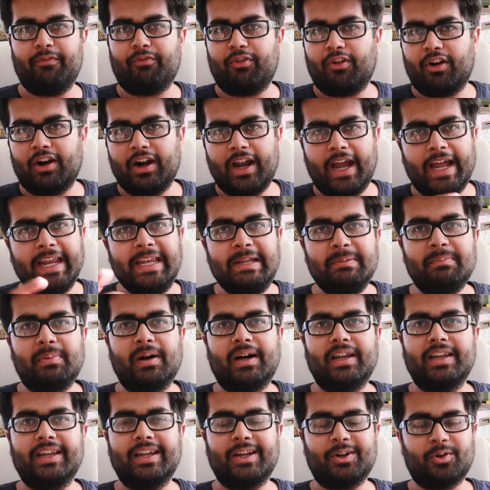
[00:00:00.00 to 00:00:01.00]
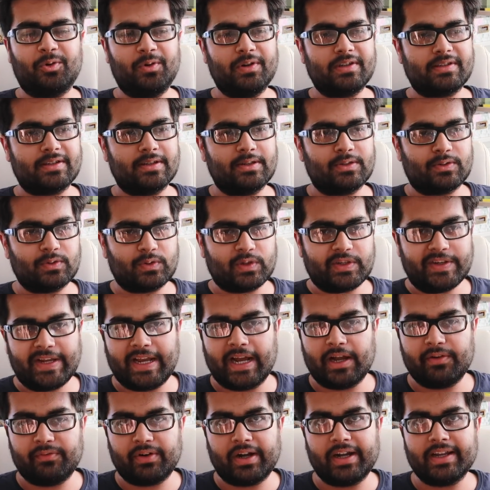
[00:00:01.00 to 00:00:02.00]
for anybody who is into
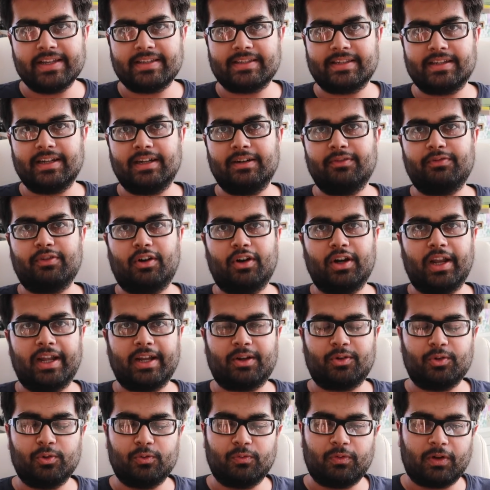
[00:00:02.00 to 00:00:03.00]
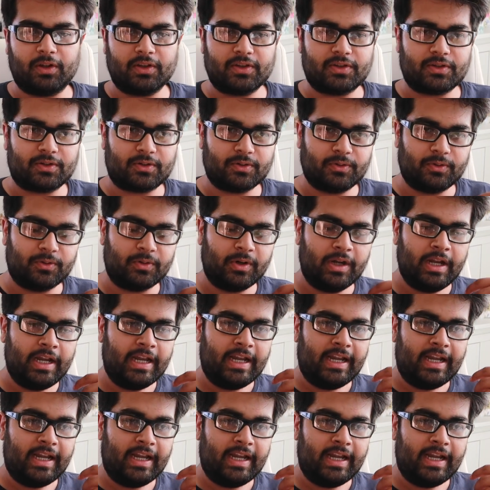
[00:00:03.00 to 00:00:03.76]
DIY stuff or like who wants to